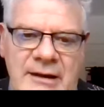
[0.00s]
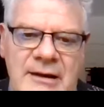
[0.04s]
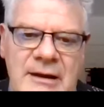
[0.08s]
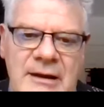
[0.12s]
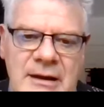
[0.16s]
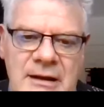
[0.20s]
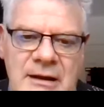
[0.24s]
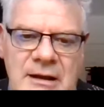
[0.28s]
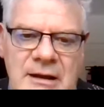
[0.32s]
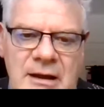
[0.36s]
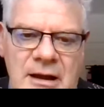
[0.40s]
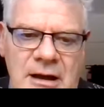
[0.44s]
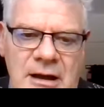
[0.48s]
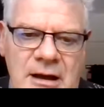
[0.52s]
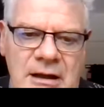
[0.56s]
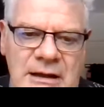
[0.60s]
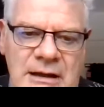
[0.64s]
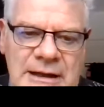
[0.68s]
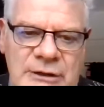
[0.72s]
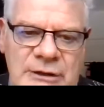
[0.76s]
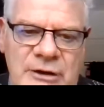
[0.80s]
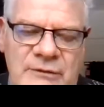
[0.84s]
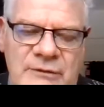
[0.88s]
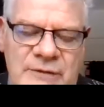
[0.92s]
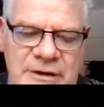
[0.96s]
electric
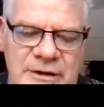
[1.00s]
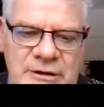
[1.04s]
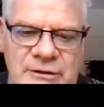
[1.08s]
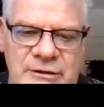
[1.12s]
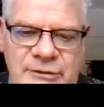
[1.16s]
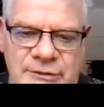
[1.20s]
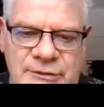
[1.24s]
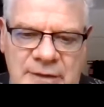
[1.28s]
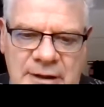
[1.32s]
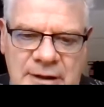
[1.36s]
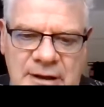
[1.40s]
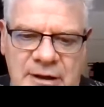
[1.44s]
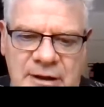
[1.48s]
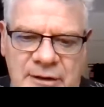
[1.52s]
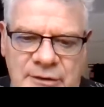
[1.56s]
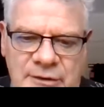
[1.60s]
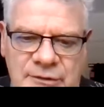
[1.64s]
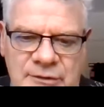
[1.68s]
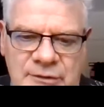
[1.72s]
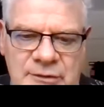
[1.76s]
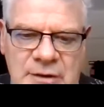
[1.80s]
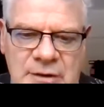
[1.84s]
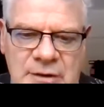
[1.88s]
vehicle sales,